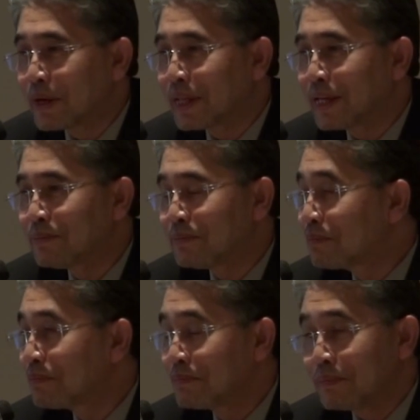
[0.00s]
my 10
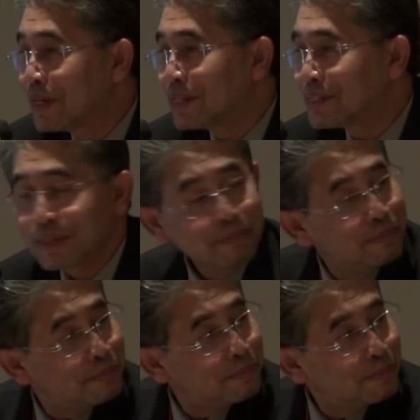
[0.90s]
minutes is
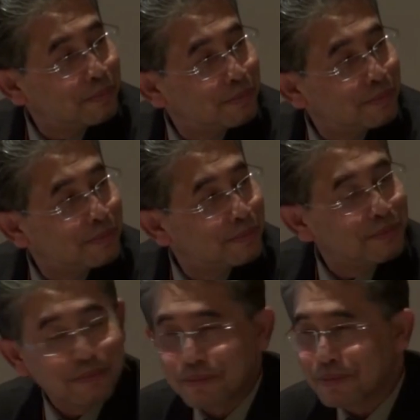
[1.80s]
up.
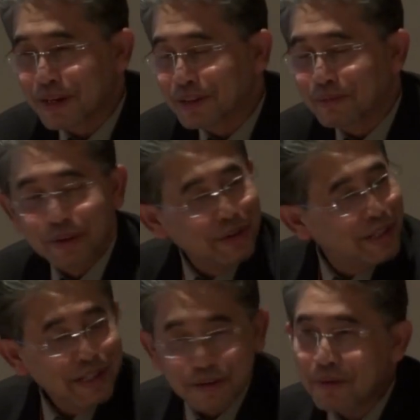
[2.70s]
Okay, Dr.
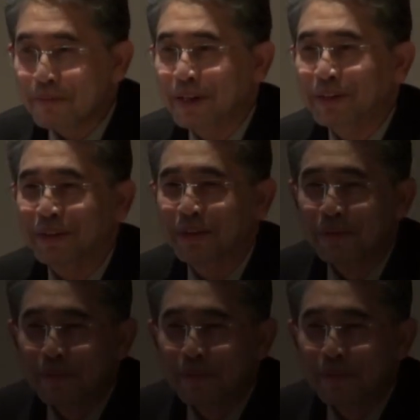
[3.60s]
Moderator, back to you.